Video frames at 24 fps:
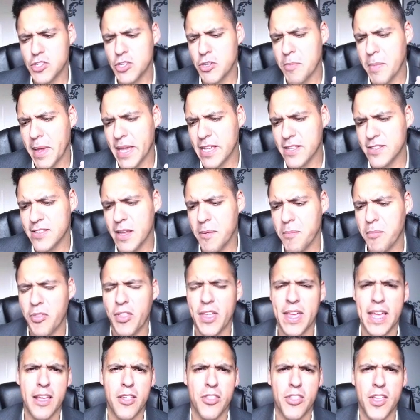you make
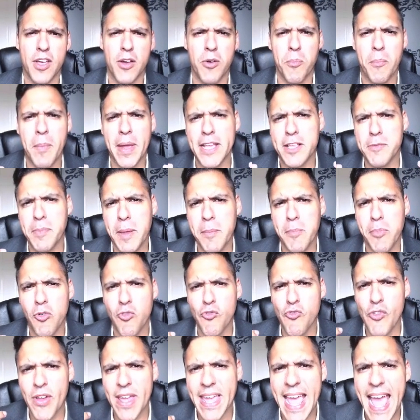something that makes people
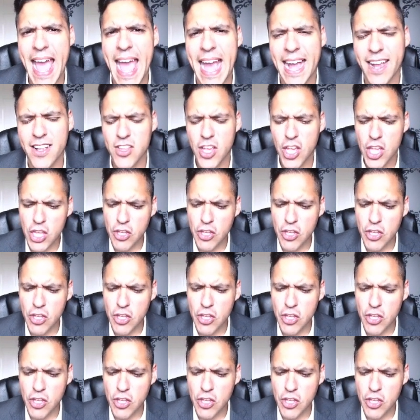react.